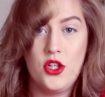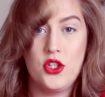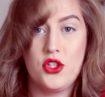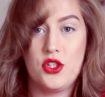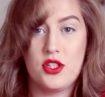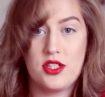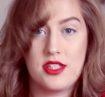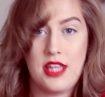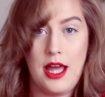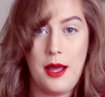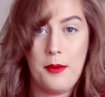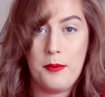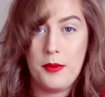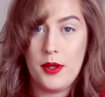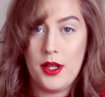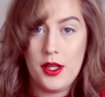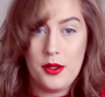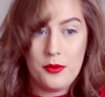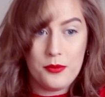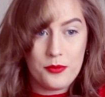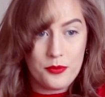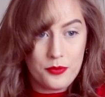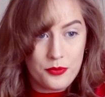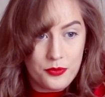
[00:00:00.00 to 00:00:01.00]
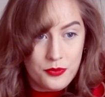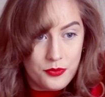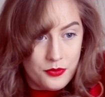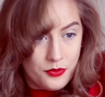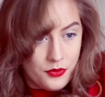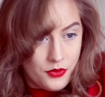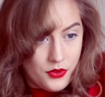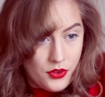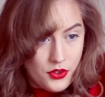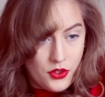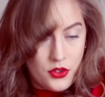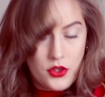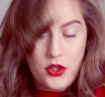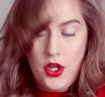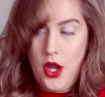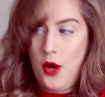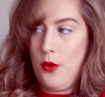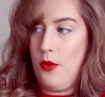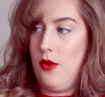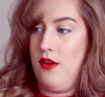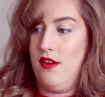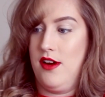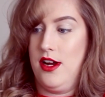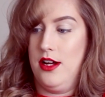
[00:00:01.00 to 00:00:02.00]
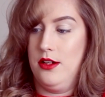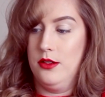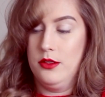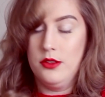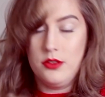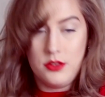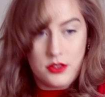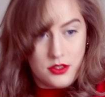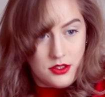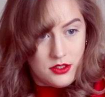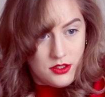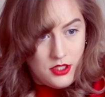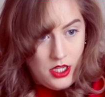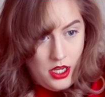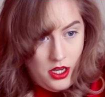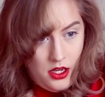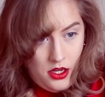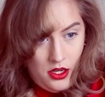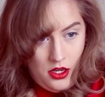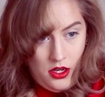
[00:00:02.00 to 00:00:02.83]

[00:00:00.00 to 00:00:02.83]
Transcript: just that bit, nowhere else.